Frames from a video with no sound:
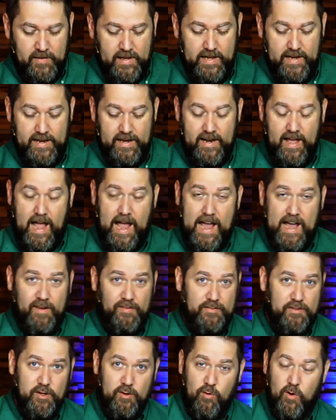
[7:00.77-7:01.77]
He didn't
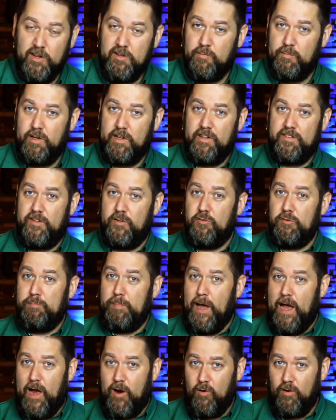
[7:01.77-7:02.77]
have to. It wasn't because he was
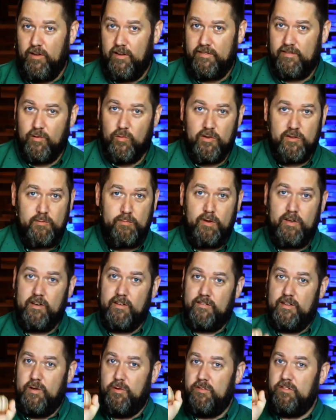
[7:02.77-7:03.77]
powerless. It wasn't
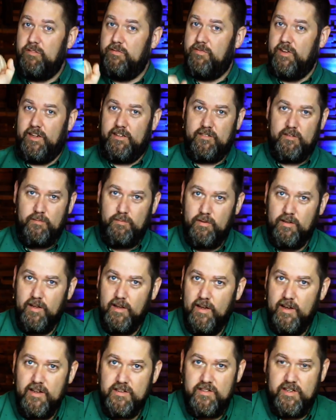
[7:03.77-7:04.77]
because he was a victim.
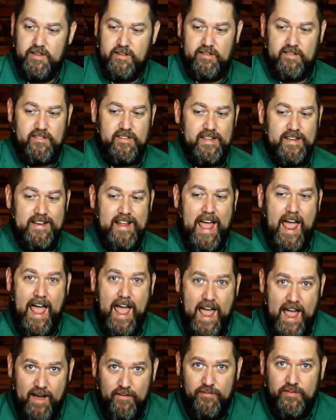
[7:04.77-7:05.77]
Jesus didn't
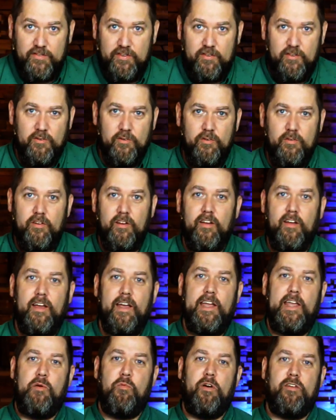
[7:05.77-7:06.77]
have to.
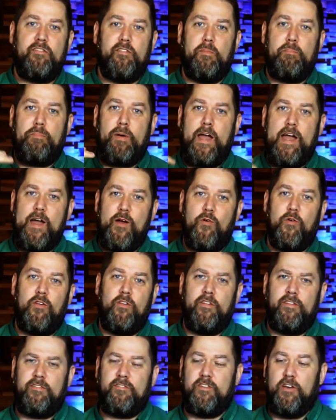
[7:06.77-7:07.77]
He wasn't
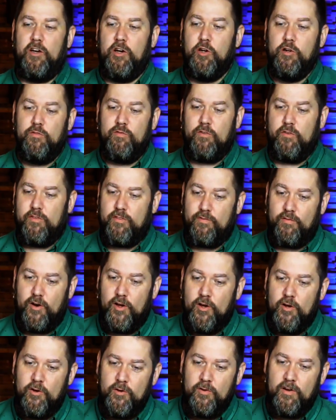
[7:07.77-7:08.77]
powerless to
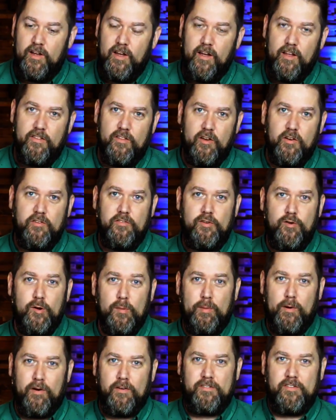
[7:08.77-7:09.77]
overthrow those who
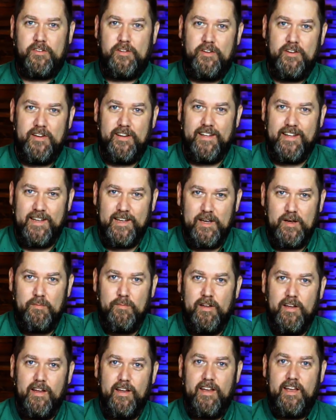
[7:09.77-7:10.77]
were persecuting
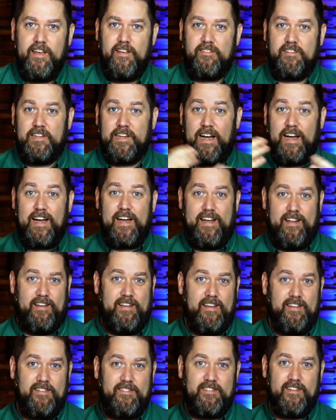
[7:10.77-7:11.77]
him. He's God.
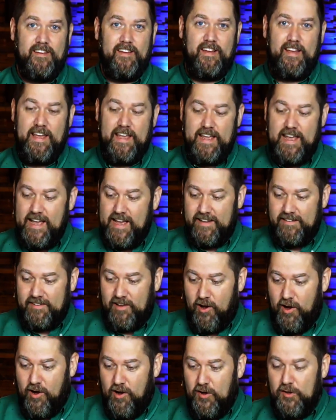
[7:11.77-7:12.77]
He has
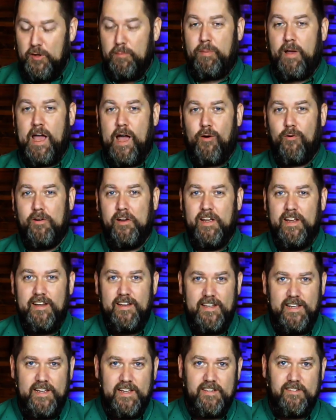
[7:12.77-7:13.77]
all the power he
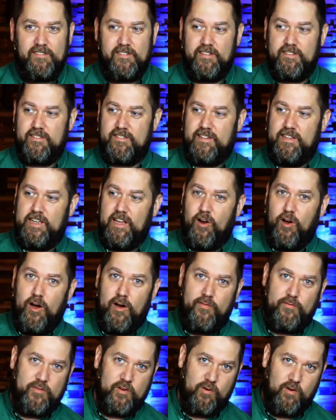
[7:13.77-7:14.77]
needs to get
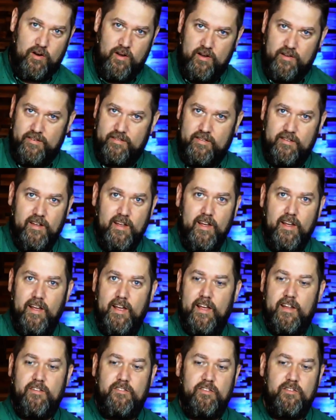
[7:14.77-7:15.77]
off the cross
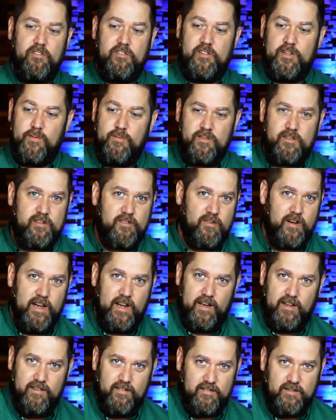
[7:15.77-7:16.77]
and to
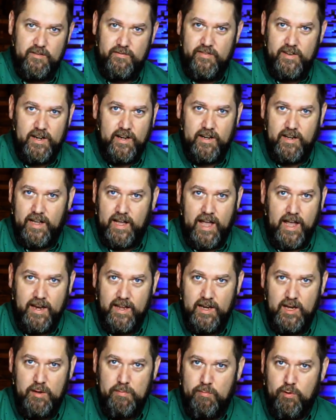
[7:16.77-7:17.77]
demonstrate his divinity
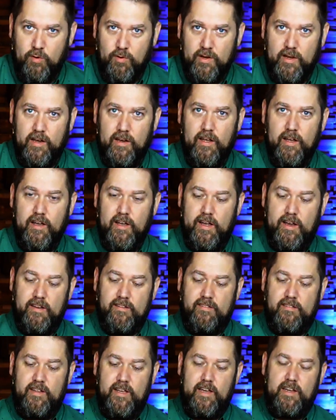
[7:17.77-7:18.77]
at any point. And
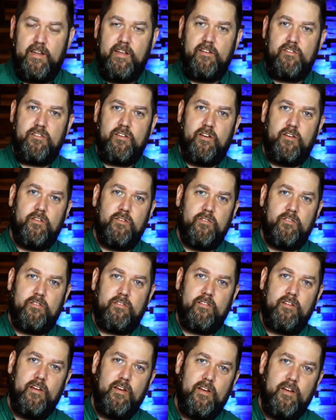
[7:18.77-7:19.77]
instead, he
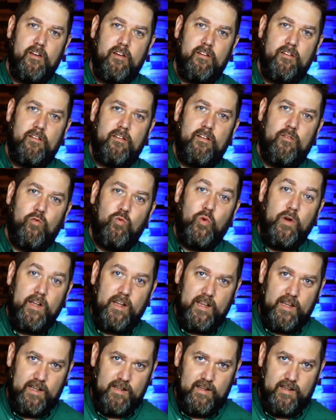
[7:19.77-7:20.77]
chose
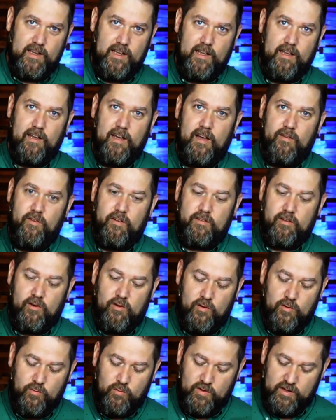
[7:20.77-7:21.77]
willingly, of his
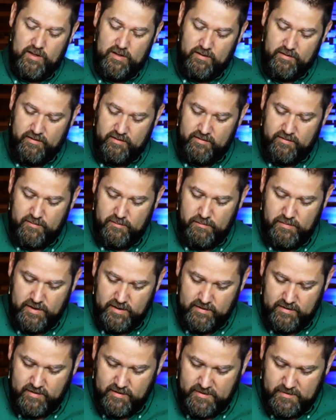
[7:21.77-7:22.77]
own will, to
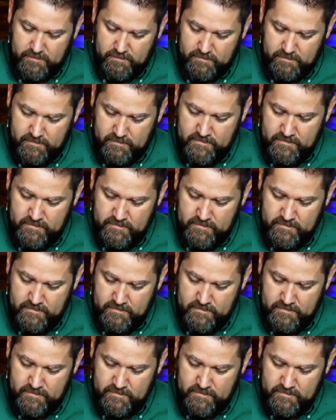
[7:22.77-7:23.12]
submit to them.